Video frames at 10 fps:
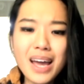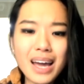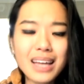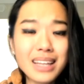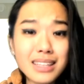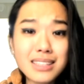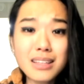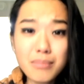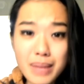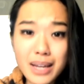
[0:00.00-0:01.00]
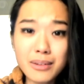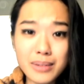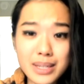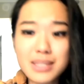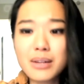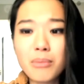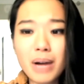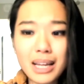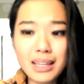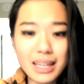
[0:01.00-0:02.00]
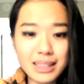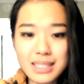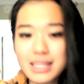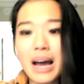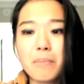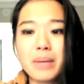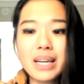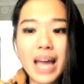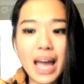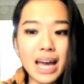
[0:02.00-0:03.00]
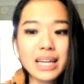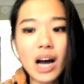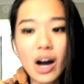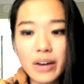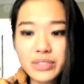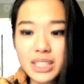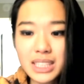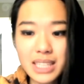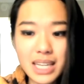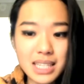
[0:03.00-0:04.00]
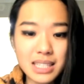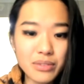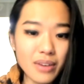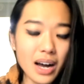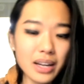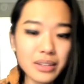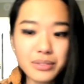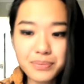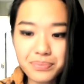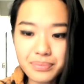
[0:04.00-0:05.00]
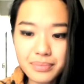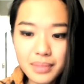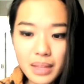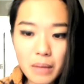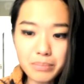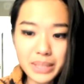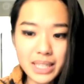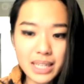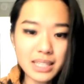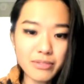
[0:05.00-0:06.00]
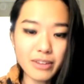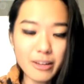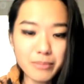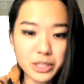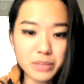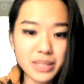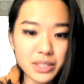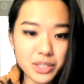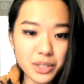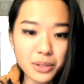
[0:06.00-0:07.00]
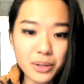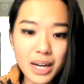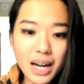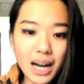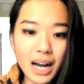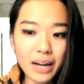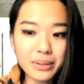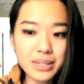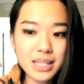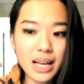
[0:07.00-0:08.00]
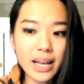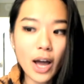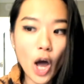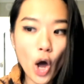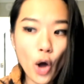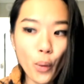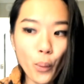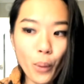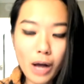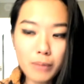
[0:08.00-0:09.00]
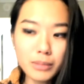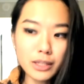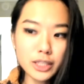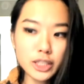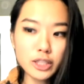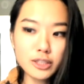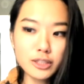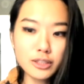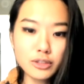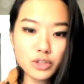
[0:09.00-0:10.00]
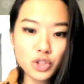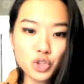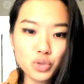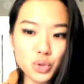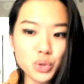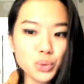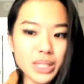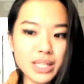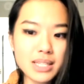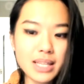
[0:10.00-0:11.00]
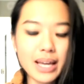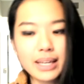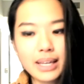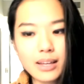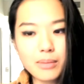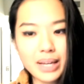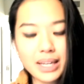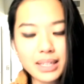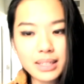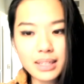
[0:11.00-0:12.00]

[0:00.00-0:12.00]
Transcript: And that's the main reason why I let this happen. And after d takes c5, b takes c5, bishop d2, I was like, oh, I'm a little screwed in this endgame. And